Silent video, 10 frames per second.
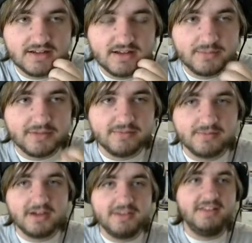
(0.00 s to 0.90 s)
gonna
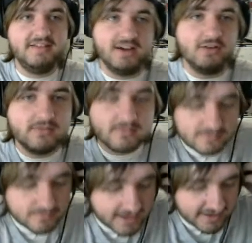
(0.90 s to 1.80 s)
cut this out,
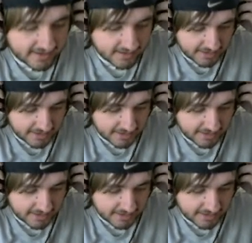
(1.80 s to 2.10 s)
editing